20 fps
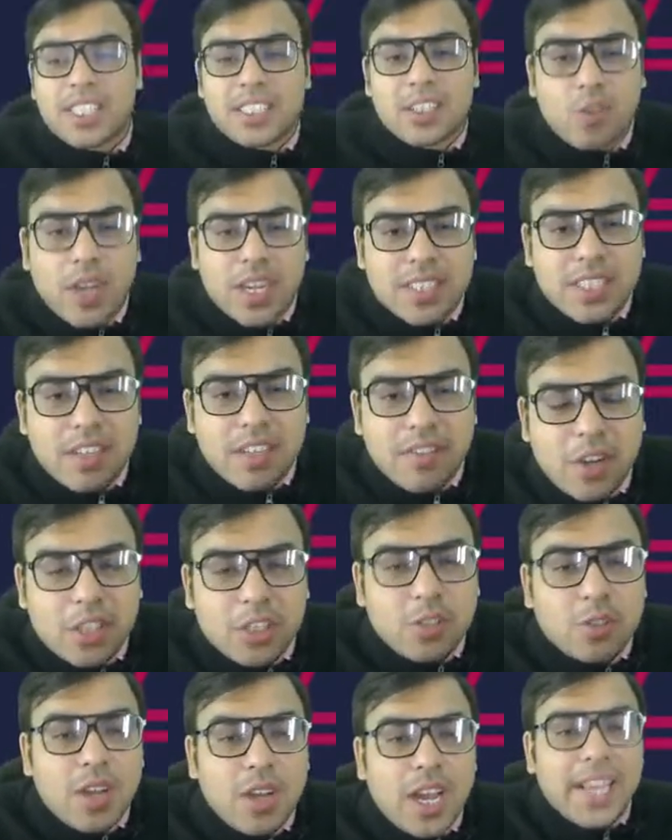a question for
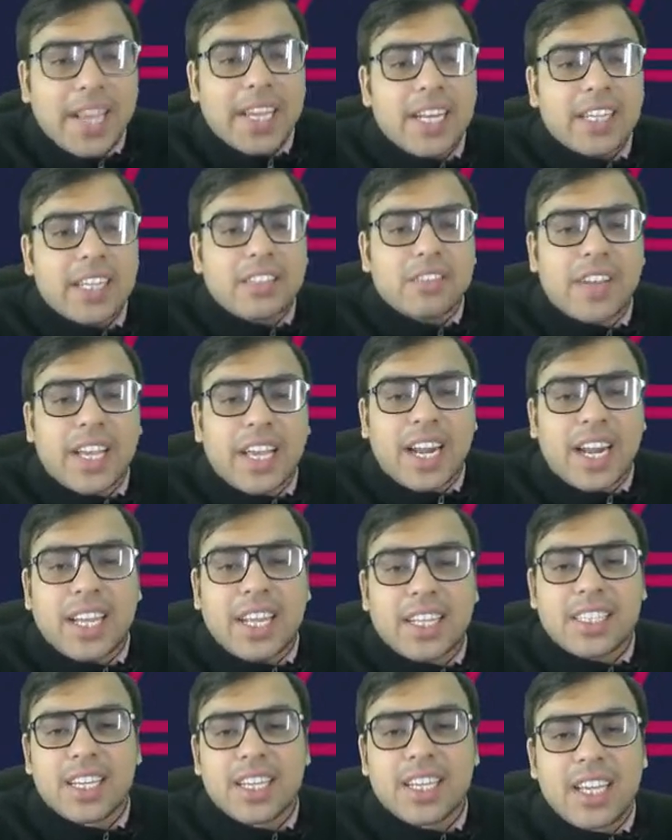you, INS
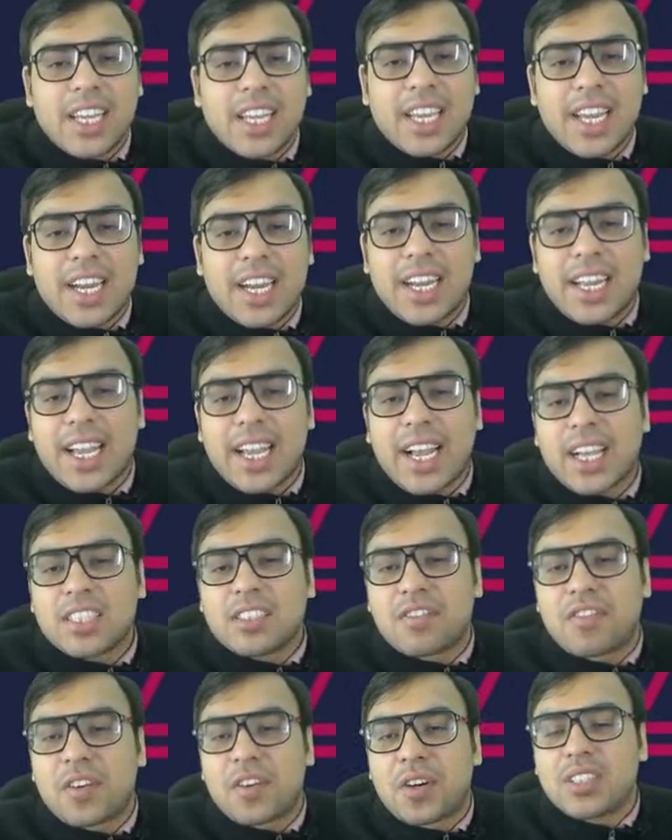Vikrant,
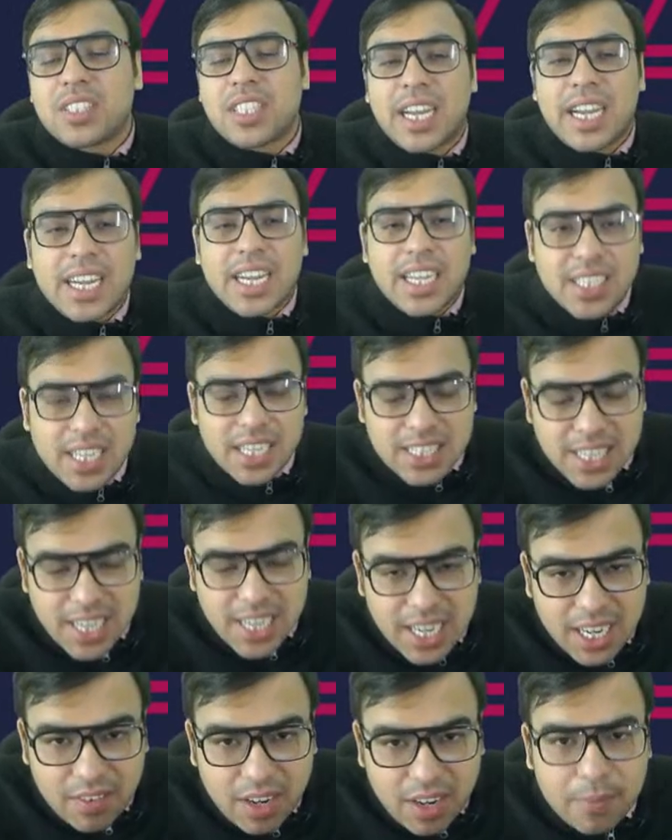India's first
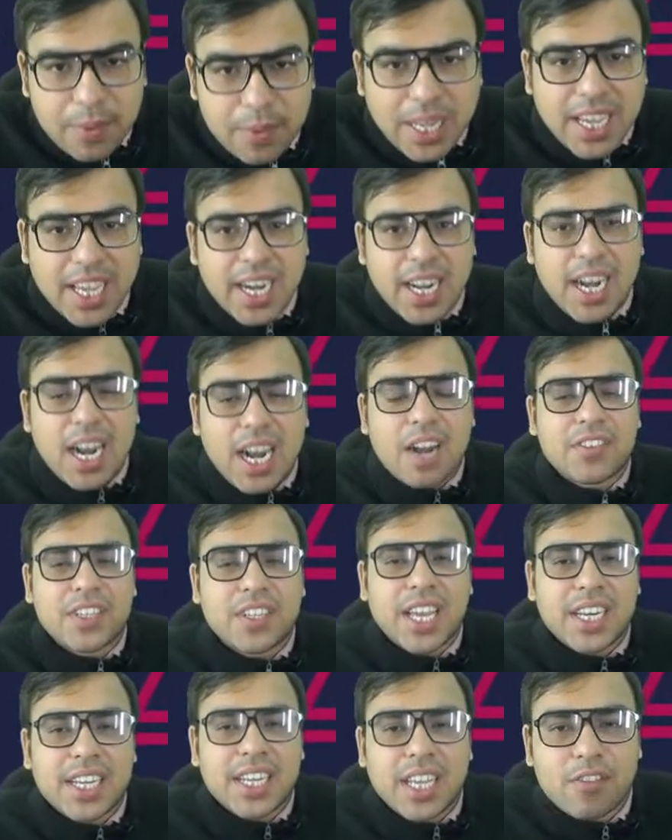indigenously developed aircraft
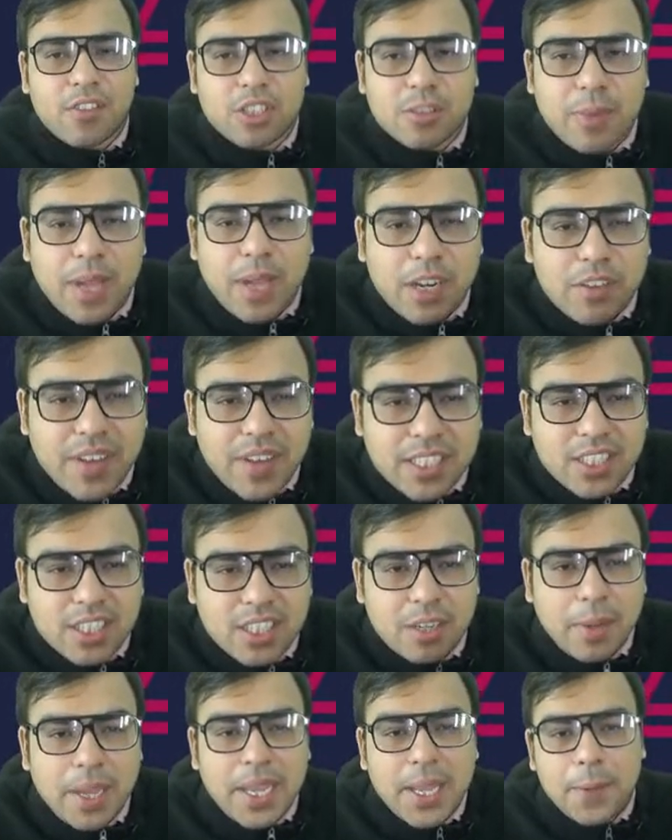carrier was
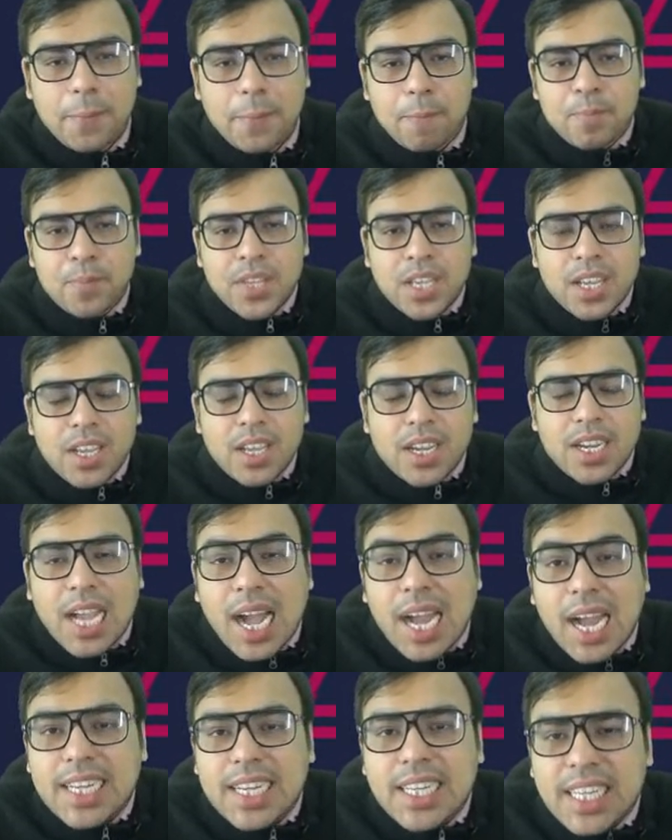manufactured by
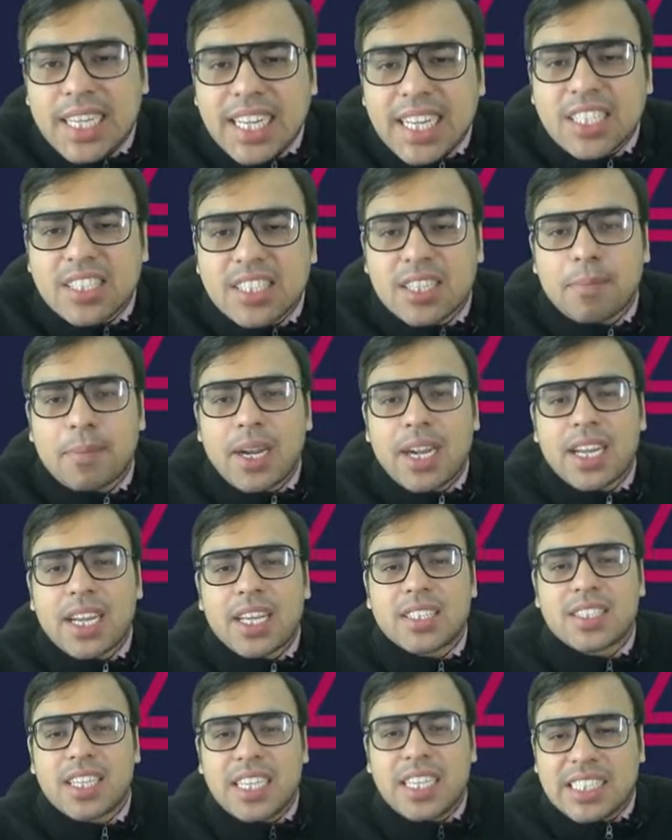Garden Reach
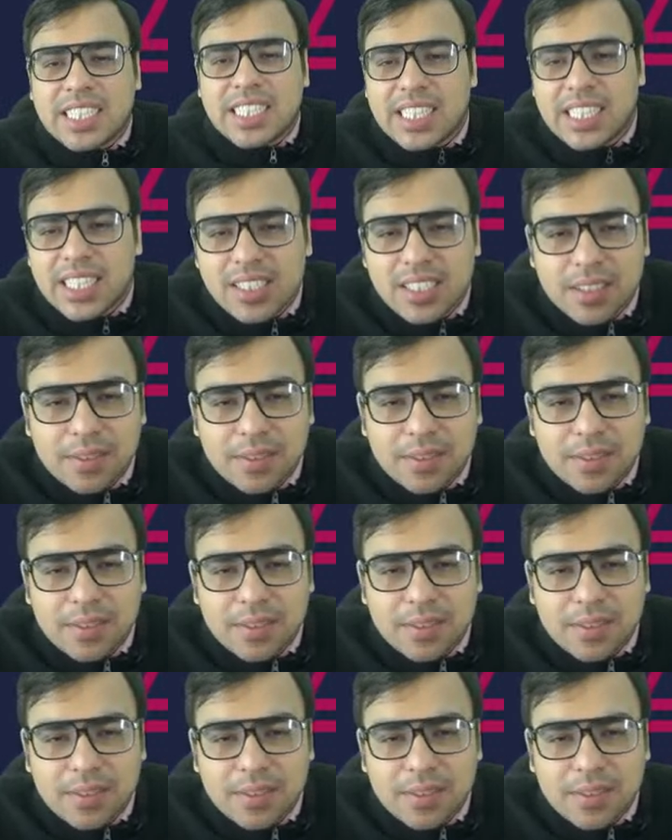Shipbuilders Engineers,